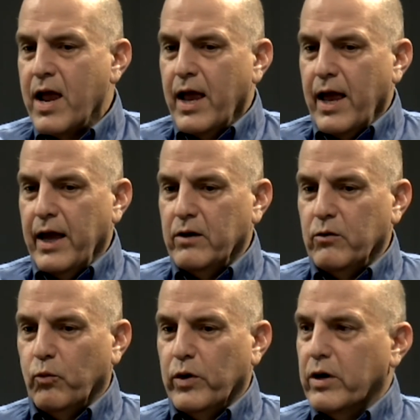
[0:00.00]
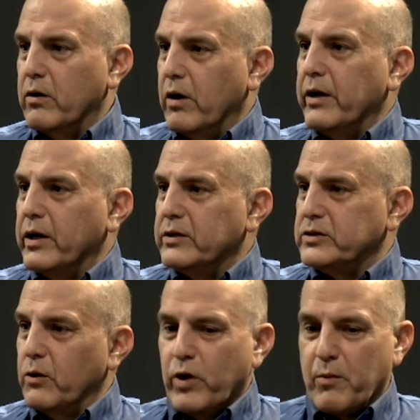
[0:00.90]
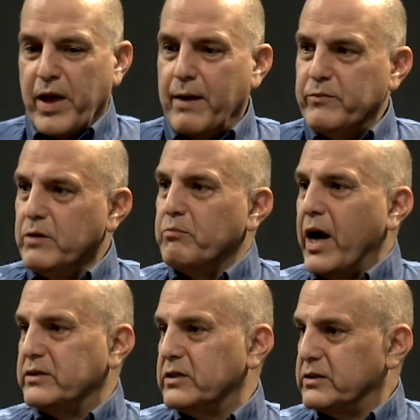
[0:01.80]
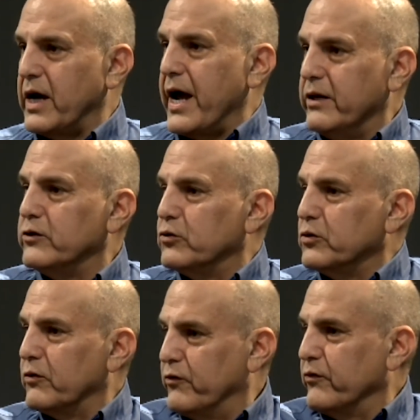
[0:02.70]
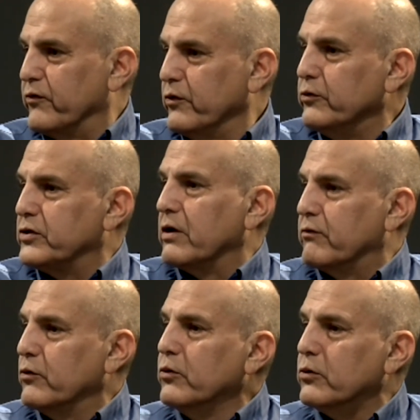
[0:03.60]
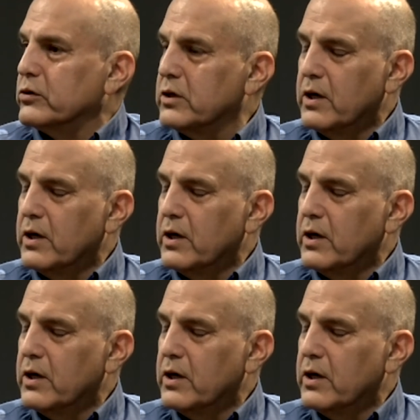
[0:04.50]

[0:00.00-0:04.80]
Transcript: and we're and, and so we're hemmed in by society into a few set of rules.